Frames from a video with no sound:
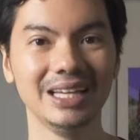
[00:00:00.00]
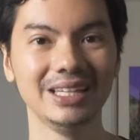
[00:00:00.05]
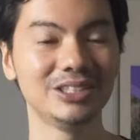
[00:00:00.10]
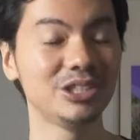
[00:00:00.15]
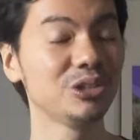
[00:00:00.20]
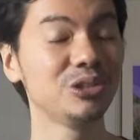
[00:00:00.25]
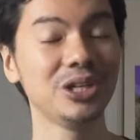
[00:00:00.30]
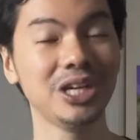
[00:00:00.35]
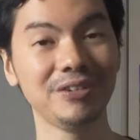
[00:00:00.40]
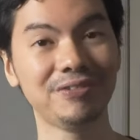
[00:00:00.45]

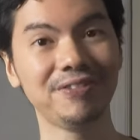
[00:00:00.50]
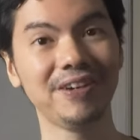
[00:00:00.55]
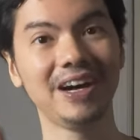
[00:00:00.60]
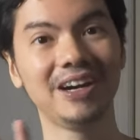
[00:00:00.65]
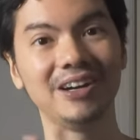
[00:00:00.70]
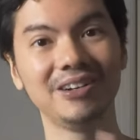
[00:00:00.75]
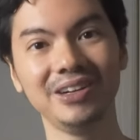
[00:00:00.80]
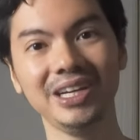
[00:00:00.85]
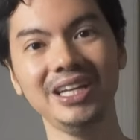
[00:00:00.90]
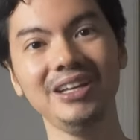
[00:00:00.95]
So if
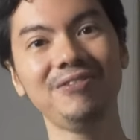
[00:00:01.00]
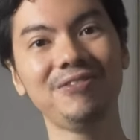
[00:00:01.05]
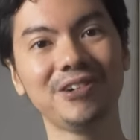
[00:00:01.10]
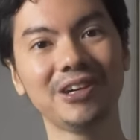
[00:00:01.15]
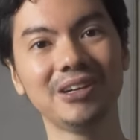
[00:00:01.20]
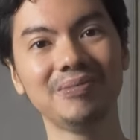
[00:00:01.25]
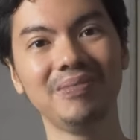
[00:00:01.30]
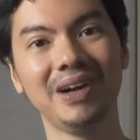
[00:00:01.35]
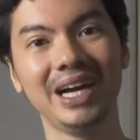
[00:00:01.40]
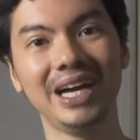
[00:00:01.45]
a
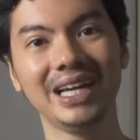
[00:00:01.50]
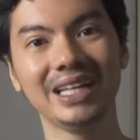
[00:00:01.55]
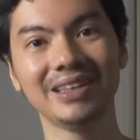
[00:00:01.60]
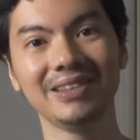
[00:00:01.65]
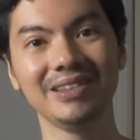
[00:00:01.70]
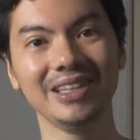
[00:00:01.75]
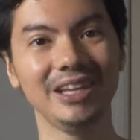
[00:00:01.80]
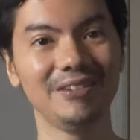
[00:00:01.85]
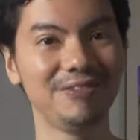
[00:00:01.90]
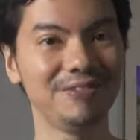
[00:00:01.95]
reformat,
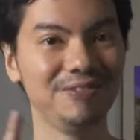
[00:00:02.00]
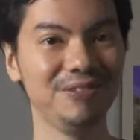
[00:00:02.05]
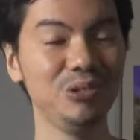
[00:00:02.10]
if